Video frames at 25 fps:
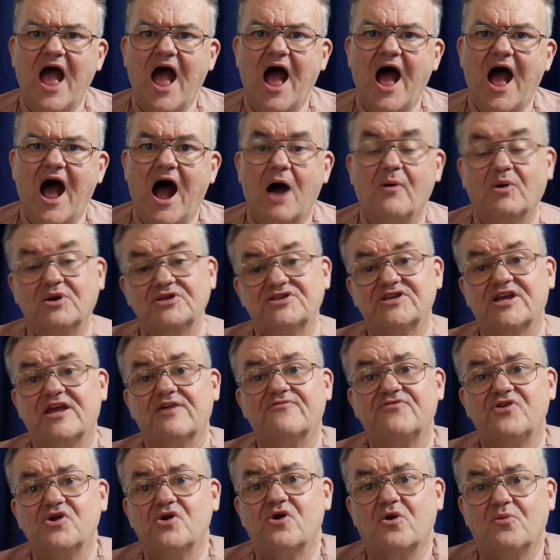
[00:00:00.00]
I want to
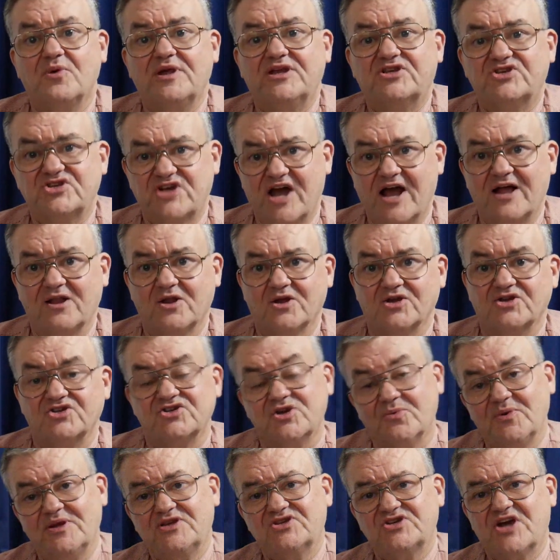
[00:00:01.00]
give you a wee challenge
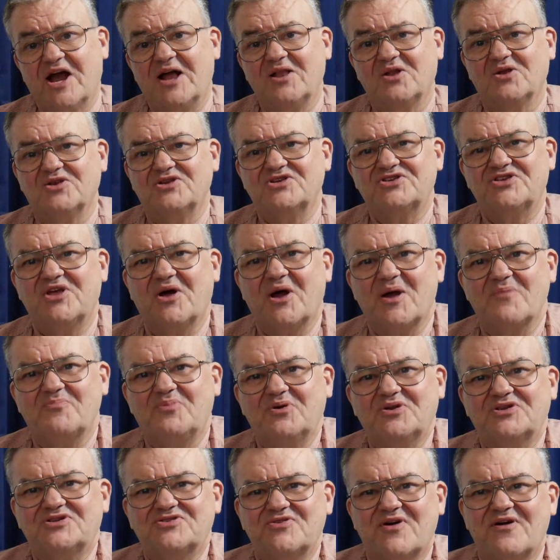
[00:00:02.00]
that I
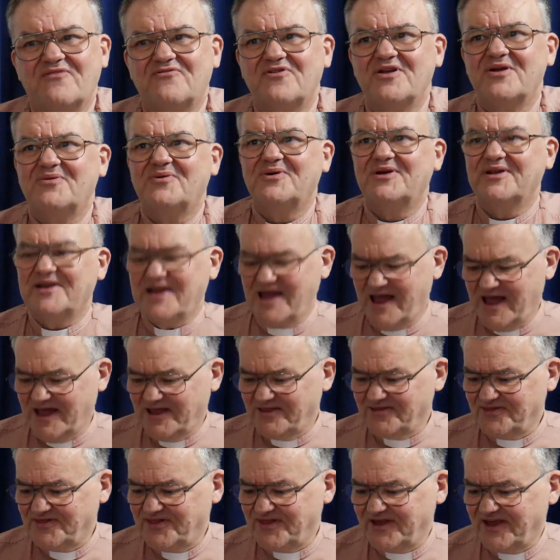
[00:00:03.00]
put to everyone
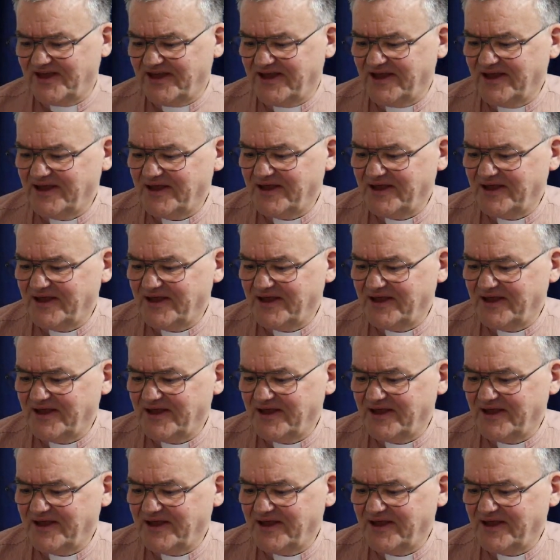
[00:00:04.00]
at the